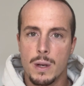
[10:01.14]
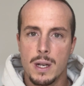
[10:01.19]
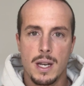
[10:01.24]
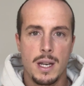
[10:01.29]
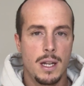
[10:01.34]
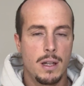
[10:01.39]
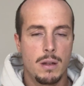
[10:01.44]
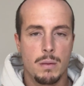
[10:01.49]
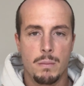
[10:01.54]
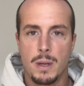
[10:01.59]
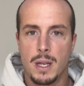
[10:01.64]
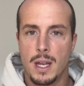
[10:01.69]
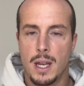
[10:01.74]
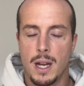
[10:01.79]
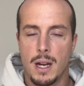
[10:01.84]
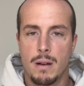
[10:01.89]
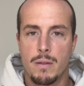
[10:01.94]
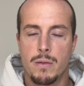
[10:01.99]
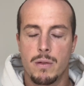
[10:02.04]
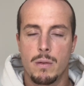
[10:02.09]
need to be
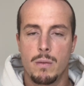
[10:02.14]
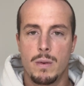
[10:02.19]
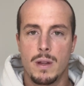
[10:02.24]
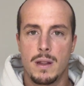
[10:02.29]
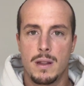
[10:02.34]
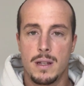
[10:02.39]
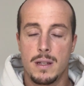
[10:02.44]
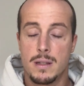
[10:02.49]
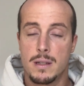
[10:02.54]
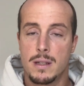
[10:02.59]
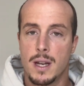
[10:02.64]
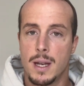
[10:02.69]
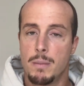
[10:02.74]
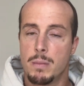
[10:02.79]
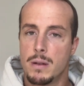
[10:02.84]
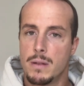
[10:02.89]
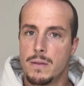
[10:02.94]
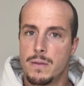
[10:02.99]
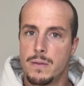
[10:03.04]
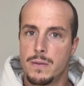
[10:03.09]
careful with this type of
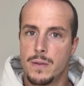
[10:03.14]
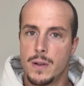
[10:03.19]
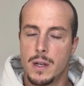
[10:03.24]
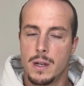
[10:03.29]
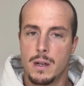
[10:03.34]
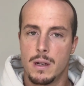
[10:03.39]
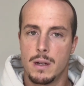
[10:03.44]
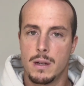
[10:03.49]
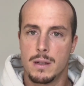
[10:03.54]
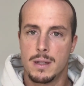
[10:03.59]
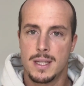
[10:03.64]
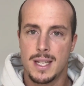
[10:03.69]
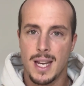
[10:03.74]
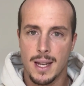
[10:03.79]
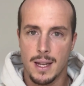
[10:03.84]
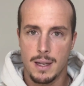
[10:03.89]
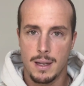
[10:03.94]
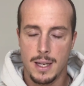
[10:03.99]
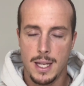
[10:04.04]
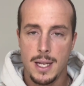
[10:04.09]

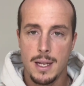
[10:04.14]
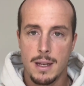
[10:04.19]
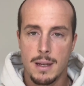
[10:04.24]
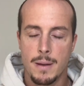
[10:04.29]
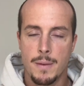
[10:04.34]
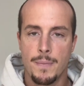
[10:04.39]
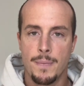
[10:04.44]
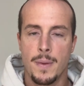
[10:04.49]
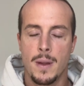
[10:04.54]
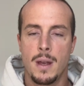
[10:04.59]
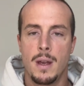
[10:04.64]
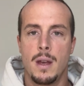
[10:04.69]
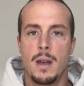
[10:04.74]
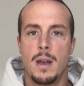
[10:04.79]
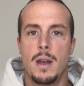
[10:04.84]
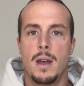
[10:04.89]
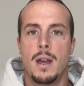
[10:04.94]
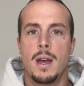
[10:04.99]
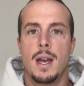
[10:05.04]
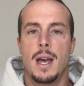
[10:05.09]
technique.
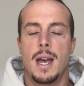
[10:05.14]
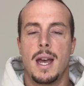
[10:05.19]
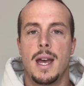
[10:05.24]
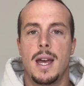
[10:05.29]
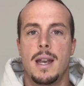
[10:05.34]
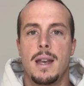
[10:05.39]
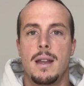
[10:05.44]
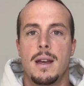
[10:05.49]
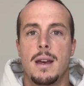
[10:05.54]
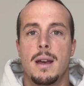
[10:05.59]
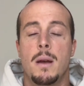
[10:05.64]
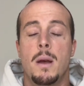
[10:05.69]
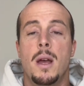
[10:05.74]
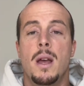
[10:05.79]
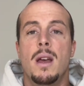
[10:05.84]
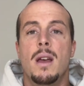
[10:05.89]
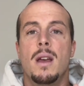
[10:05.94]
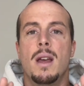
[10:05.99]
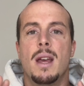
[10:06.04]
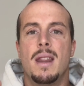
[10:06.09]
And
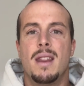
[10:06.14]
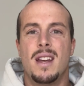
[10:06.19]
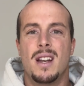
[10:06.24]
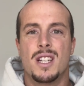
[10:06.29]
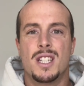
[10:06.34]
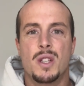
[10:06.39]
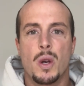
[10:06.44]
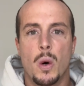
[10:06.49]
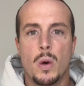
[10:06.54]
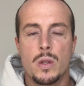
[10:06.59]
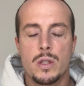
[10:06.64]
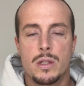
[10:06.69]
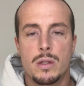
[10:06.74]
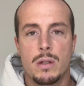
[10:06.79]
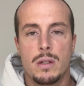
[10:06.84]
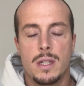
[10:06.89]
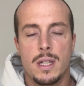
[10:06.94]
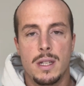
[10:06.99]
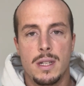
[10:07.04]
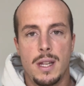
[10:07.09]
there's also the
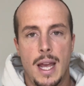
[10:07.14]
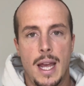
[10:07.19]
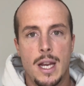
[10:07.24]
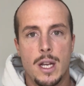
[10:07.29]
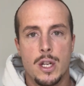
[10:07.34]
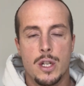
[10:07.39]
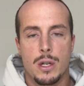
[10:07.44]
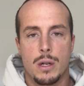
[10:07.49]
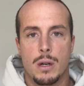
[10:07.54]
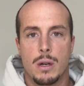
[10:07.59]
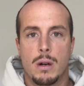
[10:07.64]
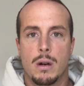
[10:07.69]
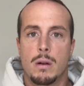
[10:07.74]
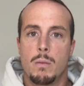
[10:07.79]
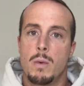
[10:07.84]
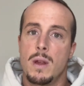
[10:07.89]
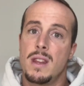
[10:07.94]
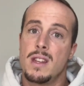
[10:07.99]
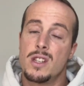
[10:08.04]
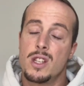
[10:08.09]
danger
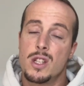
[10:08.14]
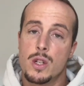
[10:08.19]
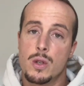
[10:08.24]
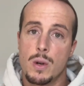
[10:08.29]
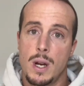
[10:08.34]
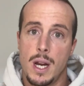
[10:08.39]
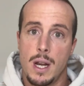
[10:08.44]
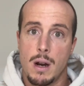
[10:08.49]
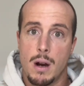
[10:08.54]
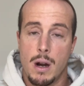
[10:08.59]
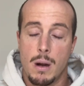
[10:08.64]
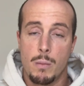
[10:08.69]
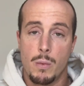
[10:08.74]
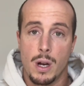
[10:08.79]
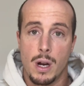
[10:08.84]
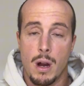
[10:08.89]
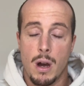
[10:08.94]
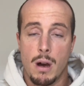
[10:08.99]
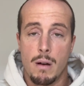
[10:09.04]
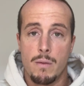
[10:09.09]
with the straight arm
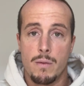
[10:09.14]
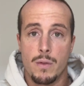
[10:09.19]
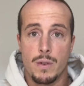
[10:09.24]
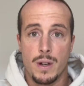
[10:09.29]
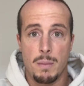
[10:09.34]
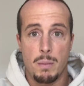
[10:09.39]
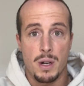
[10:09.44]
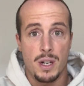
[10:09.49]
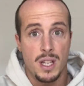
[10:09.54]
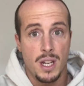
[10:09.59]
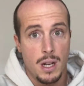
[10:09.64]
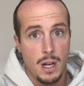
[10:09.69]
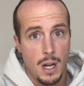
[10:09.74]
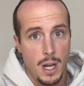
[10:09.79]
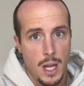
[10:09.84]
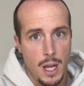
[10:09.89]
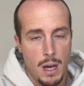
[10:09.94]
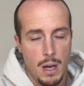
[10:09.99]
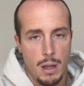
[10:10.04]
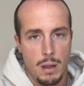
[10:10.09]
recovery, particularly
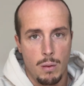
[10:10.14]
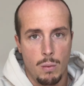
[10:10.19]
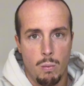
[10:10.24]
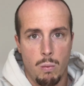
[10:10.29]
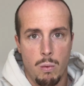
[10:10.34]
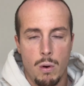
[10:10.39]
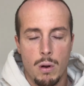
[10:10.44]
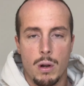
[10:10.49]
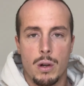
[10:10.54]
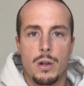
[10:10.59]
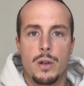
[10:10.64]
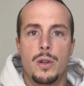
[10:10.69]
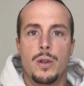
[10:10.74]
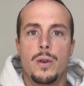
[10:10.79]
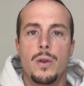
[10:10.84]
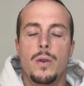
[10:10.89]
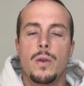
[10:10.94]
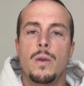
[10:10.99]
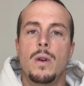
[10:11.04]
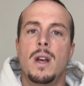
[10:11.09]
underwater
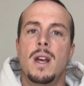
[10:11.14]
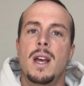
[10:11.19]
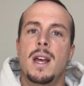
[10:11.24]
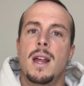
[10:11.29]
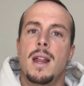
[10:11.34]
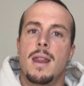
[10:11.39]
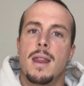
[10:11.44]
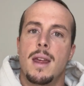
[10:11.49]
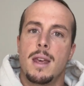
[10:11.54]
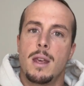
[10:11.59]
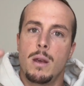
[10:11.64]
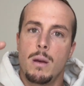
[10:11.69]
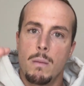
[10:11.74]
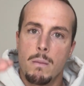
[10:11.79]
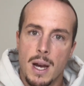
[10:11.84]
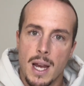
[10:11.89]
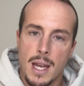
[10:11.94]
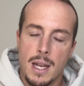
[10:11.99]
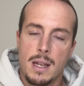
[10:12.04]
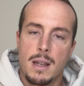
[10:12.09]
too, that you
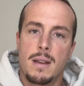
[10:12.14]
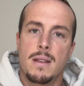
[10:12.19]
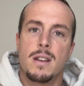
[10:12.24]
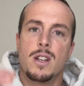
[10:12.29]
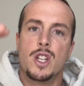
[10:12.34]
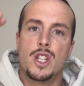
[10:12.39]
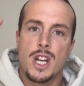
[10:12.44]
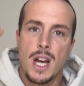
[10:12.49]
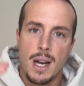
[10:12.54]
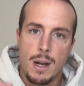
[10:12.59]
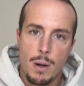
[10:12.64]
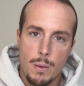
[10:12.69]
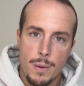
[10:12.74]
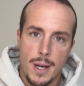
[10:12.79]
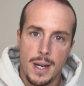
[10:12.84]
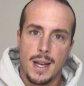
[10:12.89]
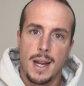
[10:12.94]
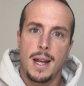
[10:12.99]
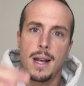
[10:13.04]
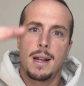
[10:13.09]
might generate
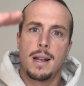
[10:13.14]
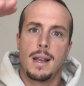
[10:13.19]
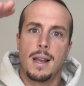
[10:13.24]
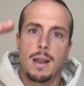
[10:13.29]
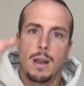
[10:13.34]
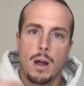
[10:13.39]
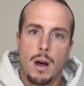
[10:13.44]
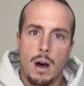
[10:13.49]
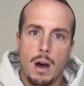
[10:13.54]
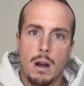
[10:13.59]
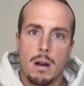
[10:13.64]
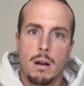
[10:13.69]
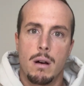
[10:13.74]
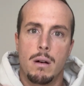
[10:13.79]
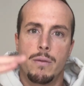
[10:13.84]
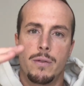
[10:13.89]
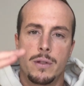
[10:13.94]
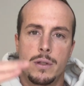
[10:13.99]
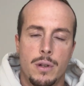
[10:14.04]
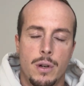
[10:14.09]
a lot of
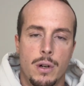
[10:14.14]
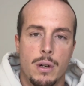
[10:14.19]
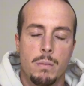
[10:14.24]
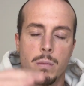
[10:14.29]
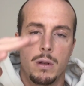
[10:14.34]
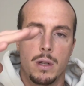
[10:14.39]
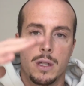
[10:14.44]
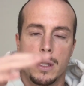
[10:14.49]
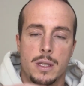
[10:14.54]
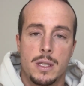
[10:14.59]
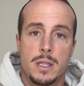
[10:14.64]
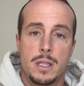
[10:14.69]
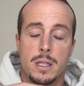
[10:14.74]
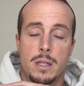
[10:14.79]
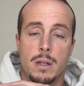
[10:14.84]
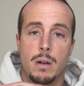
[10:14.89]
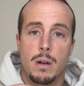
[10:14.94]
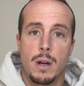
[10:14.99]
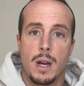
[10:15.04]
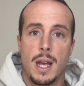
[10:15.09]
turbulence.
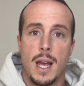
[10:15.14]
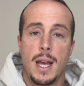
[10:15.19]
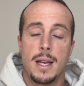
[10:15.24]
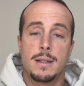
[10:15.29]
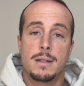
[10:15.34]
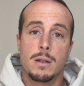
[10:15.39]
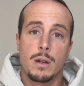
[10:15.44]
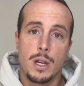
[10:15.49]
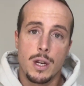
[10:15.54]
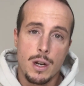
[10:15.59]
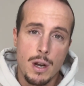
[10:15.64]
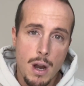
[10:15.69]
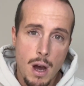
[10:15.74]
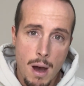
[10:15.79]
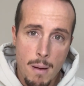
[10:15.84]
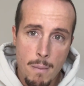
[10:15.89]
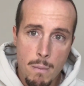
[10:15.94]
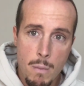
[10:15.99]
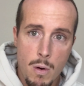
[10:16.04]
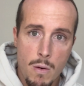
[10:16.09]
Okay, so you're not
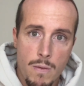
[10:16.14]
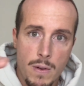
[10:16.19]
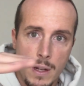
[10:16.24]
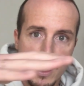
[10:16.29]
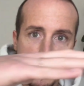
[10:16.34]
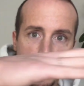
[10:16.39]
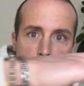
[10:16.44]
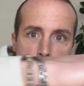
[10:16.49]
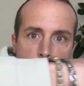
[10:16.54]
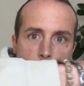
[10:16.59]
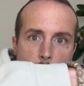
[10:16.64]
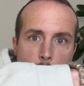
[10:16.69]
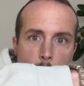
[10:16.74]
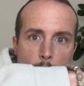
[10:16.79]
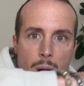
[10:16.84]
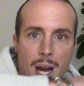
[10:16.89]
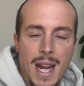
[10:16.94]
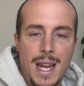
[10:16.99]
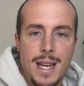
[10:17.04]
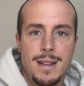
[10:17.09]
moving
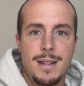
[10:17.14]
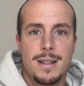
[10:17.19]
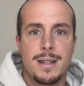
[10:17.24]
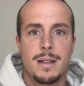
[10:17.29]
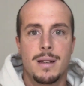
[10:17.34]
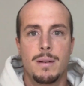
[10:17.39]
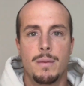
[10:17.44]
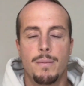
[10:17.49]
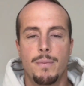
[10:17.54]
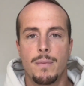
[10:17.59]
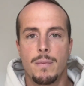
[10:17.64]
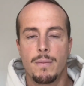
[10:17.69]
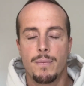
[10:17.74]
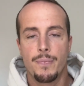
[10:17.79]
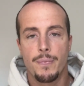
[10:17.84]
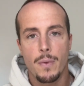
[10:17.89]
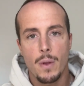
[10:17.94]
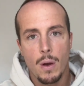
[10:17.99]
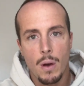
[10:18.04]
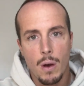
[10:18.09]
straight
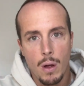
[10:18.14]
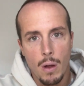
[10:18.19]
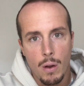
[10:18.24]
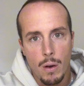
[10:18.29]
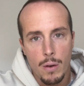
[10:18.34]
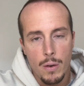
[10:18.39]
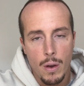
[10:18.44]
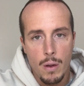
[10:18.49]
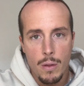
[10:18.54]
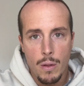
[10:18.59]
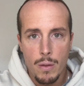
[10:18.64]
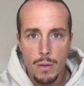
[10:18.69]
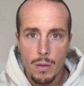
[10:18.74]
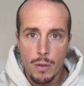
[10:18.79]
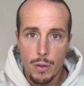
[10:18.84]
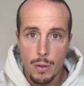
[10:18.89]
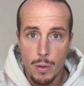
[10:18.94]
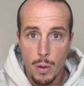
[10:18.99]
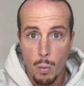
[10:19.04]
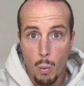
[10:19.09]
on
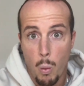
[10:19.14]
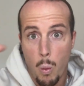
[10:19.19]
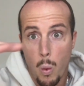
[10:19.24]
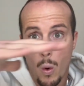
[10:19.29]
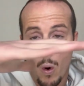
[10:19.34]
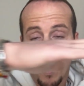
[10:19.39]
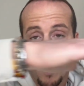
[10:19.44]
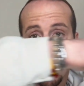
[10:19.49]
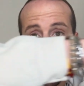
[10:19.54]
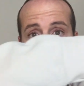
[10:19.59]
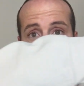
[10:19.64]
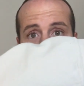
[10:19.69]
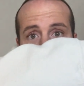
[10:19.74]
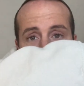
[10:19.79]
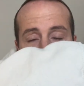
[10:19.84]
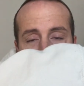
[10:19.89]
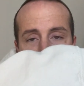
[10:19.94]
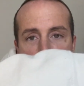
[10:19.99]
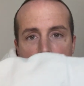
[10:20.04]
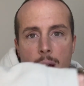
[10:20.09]
the water,
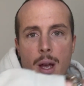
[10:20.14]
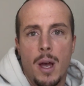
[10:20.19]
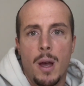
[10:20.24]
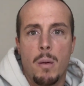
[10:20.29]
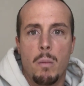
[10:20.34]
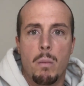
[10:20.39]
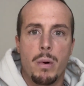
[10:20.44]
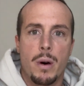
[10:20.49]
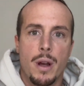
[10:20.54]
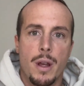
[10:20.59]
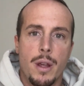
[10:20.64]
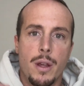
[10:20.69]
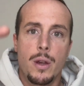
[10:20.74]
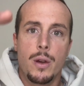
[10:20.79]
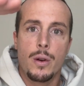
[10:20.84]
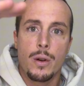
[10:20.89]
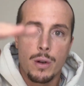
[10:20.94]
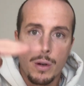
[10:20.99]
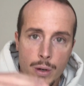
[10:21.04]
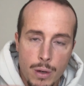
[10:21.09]
but
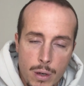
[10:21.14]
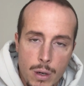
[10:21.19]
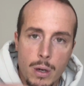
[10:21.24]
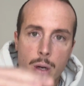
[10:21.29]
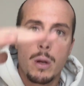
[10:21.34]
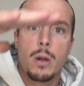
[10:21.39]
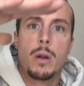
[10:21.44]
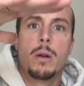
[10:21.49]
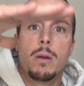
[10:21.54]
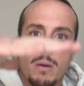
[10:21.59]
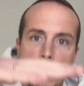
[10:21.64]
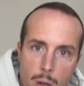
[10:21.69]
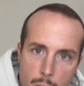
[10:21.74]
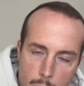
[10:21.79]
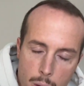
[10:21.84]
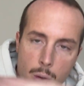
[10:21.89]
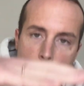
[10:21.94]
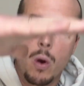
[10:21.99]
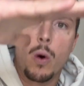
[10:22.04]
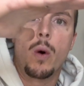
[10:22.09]
you're
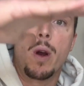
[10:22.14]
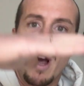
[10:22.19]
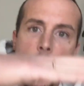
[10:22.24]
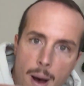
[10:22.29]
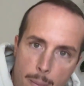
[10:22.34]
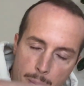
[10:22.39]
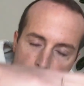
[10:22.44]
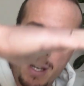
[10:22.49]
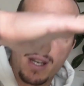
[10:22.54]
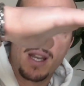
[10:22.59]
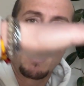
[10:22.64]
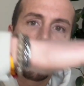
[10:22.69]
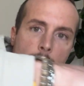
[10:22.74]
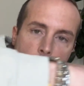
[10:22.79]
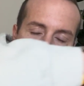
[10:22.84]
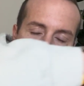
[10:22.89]
going up and down